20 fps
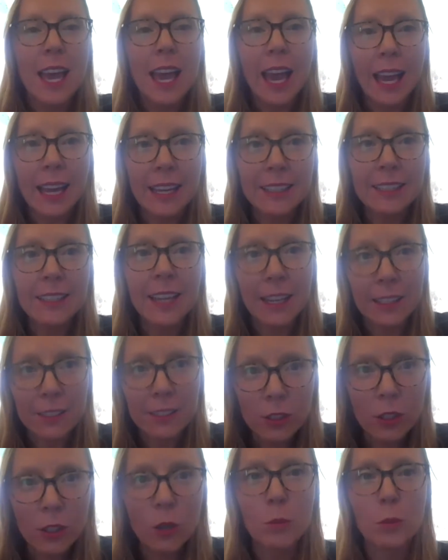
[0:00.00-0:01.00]
and
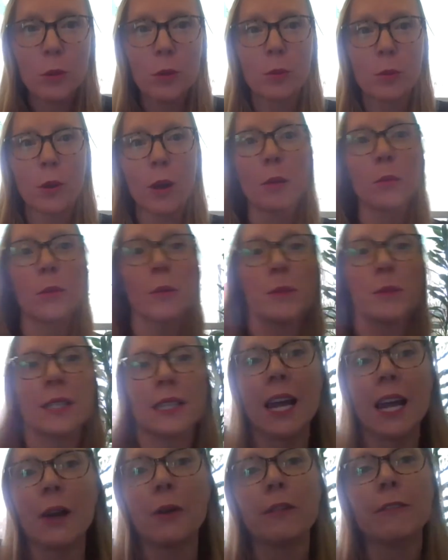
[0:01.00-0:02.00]
global problems and
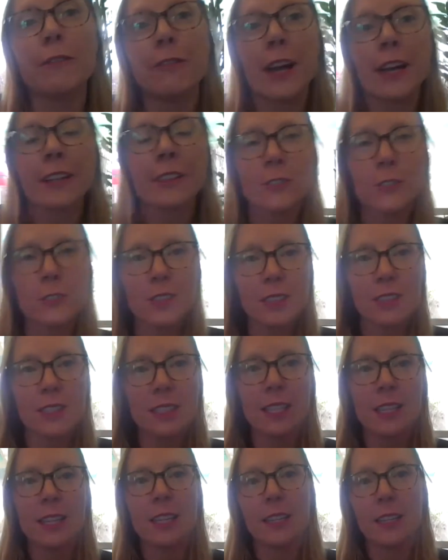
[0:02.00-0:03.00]
how it factors
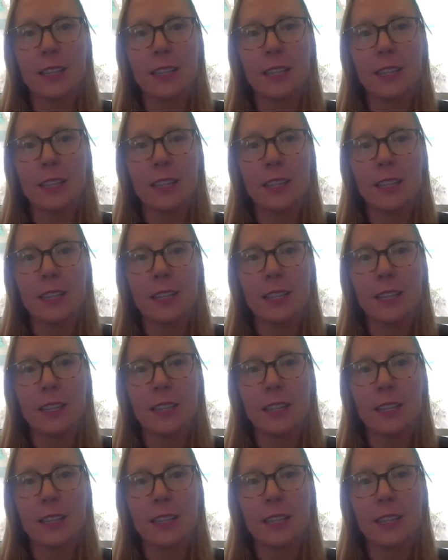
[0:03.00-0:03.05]
into